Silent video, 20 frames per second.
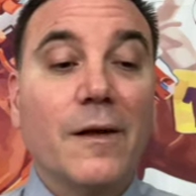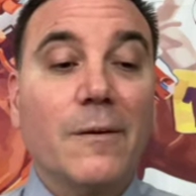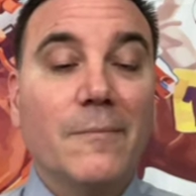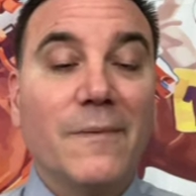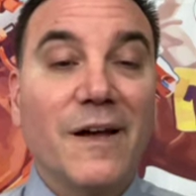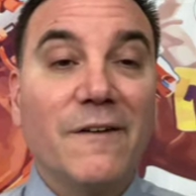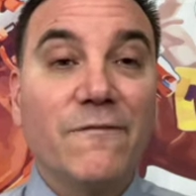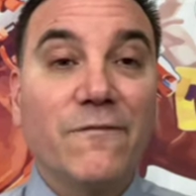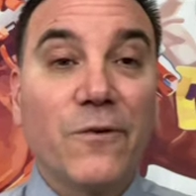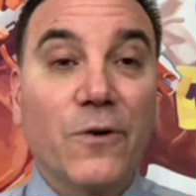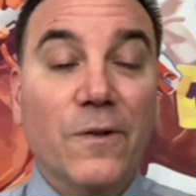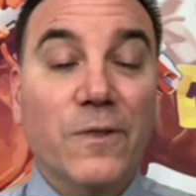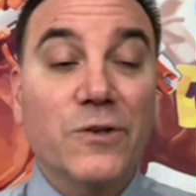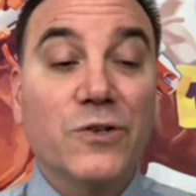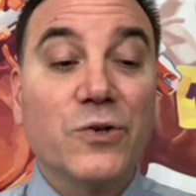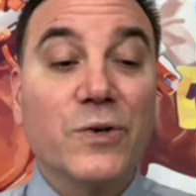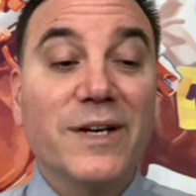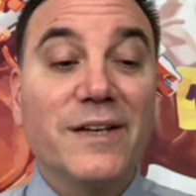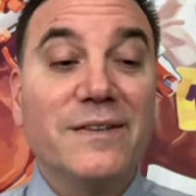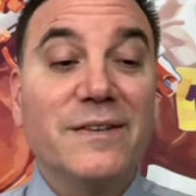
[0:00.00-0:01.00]
My fourth
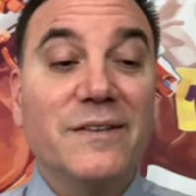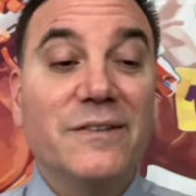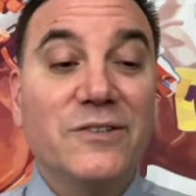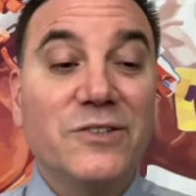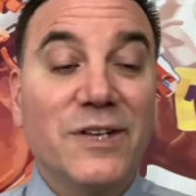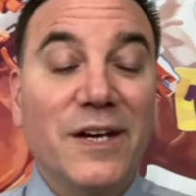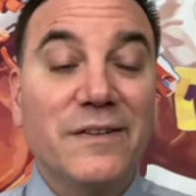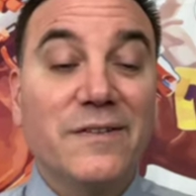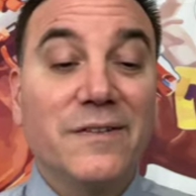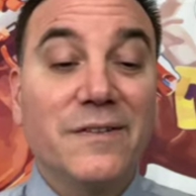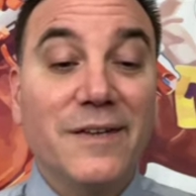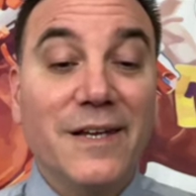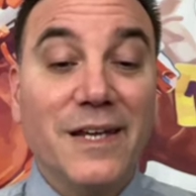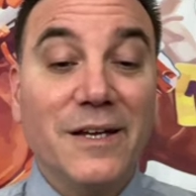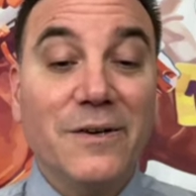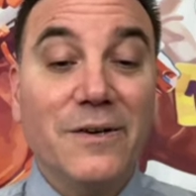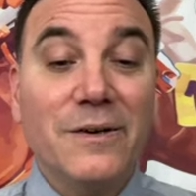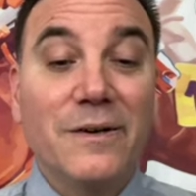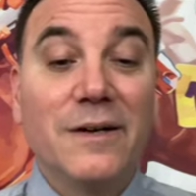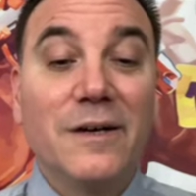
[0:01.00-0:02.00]
choice is Just
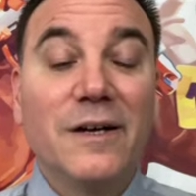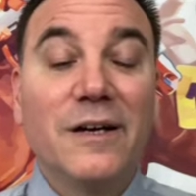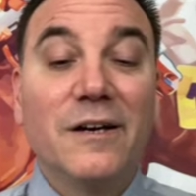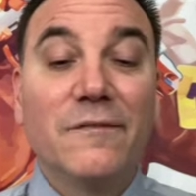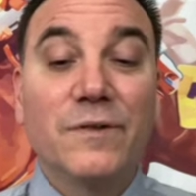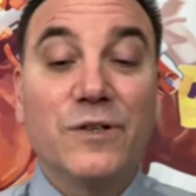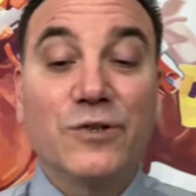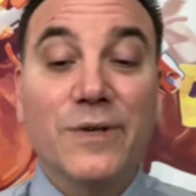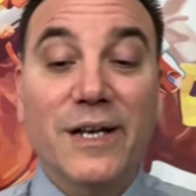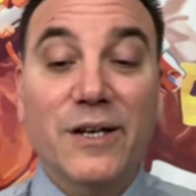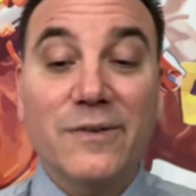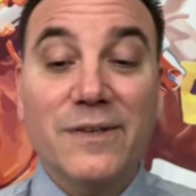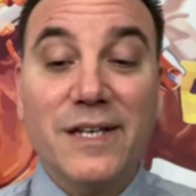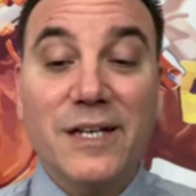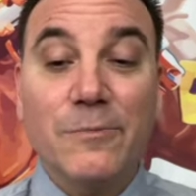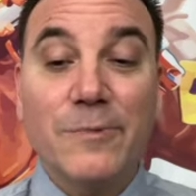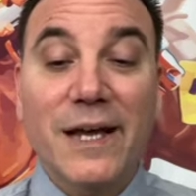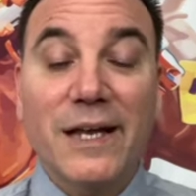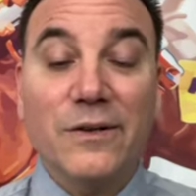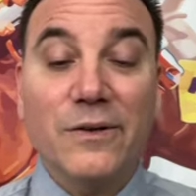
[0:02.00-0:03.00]
Steel for trainer
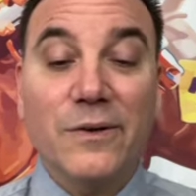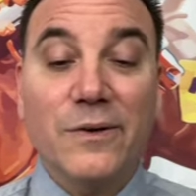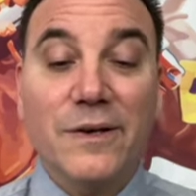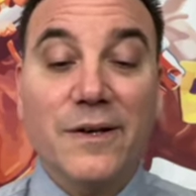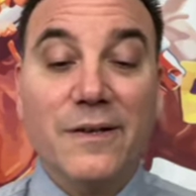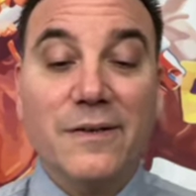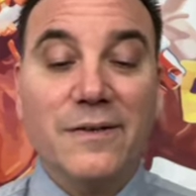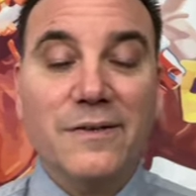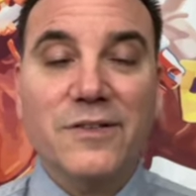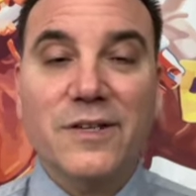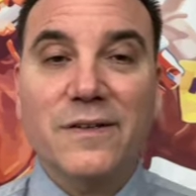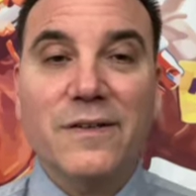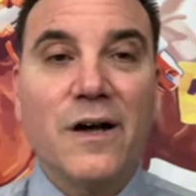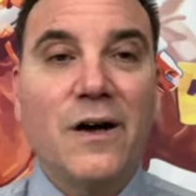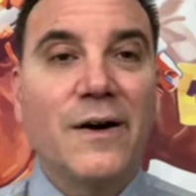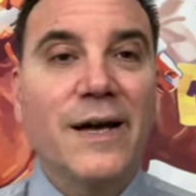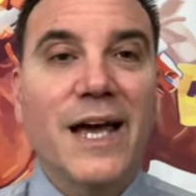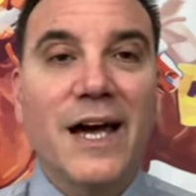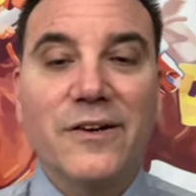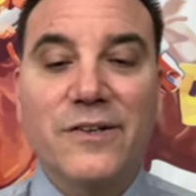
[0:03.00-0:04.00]
Dwayne Lucas. Just
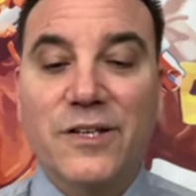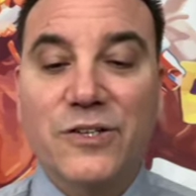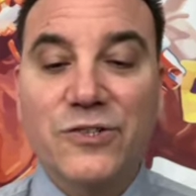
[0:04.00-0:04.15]
hung out